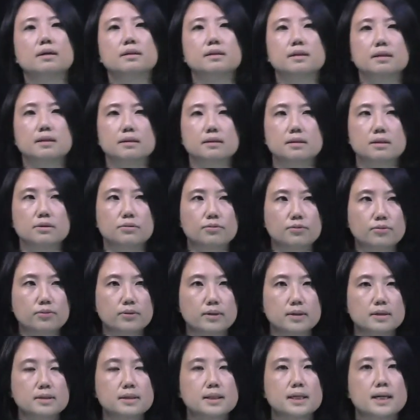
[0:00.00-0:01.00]
the
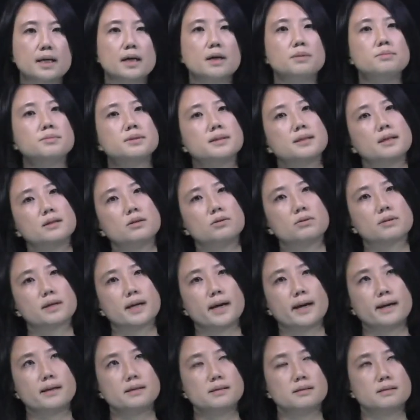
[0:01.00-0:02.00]
different terms that you
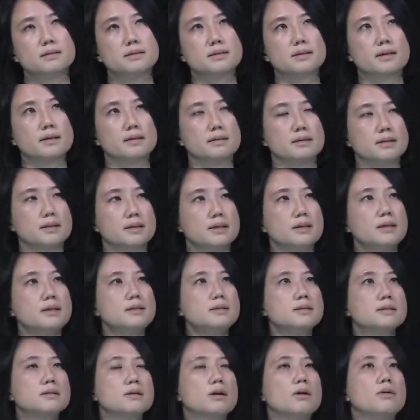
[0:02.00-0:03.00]
get inside
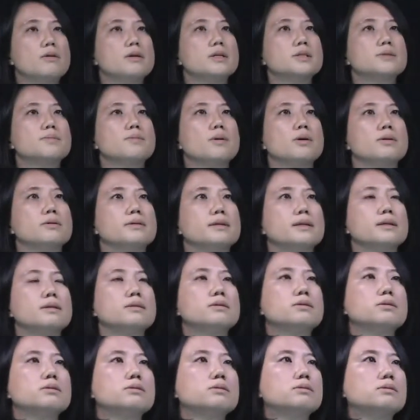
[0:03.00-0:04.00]
this, corresponding
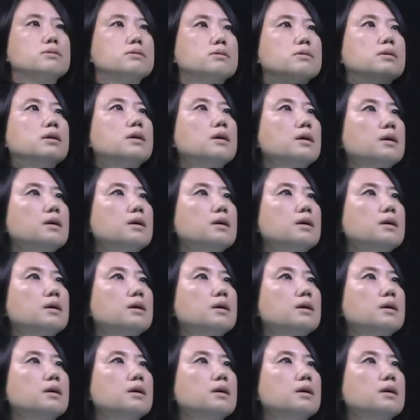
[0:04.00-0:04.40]
to